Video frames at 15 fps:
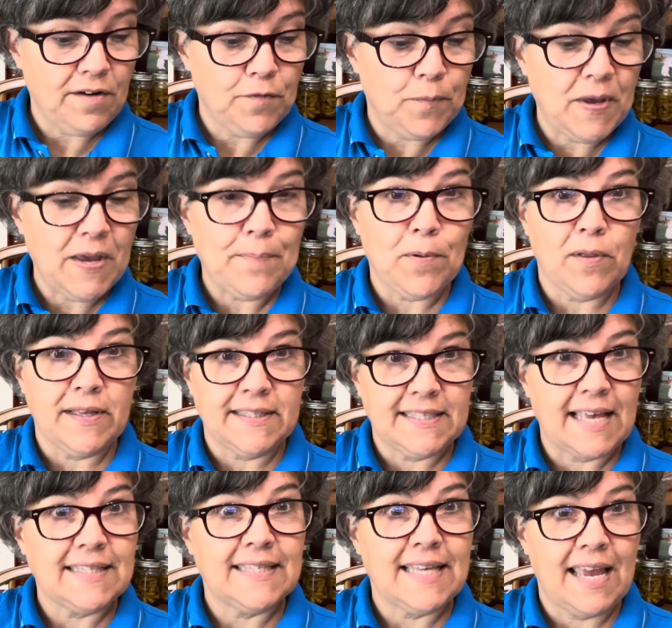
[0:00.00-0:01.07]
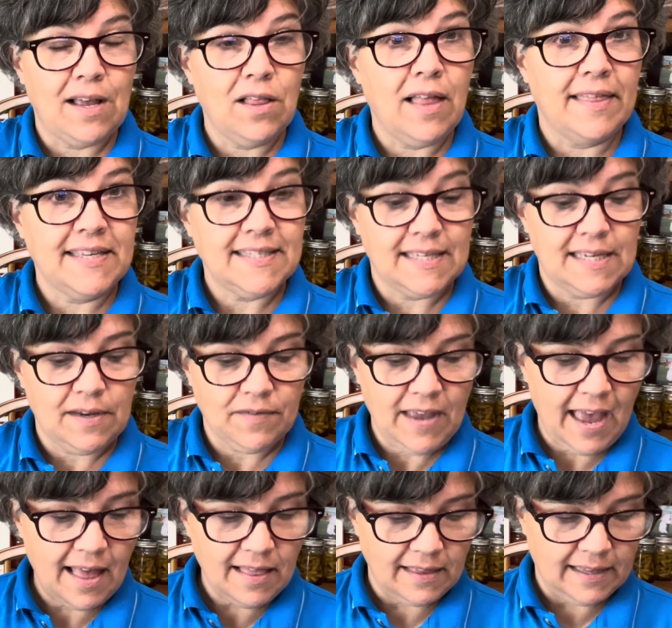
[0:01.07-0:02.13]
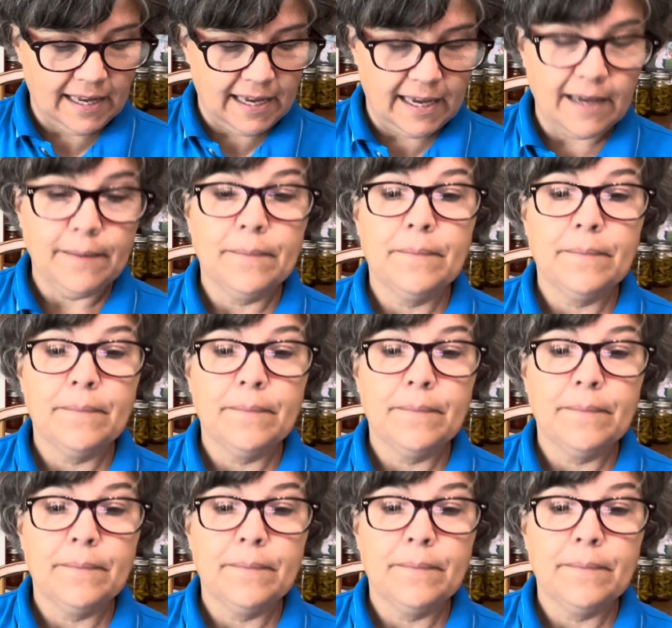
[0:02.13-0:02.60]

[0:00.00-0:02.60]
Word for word: of people and set sail on the Sea of Galilee.